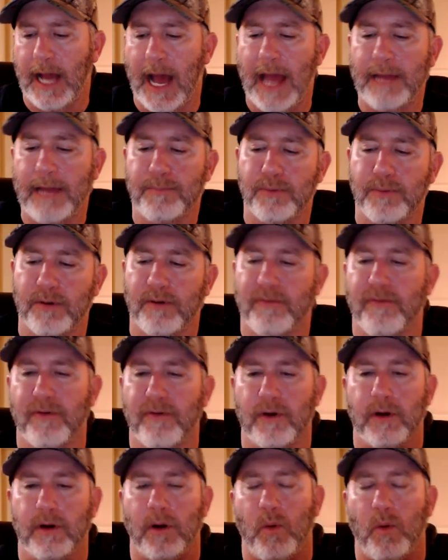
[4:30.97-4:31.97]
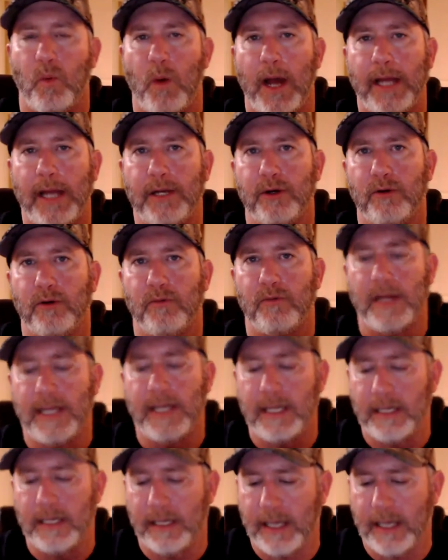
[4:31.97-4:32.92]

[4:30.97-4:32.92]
I prefer a wider reed.